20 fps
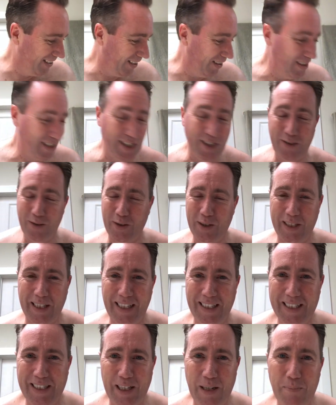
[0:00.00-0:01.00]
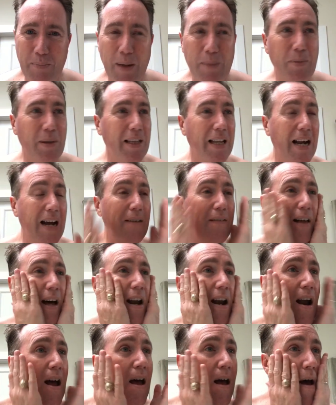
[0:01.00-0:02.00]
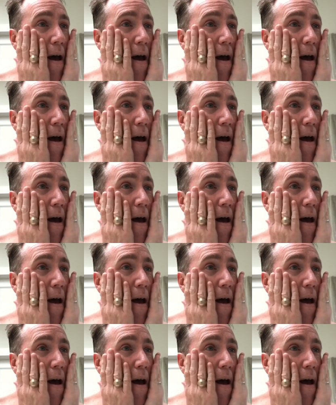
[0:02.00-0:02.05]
So it's interesting to see people that have that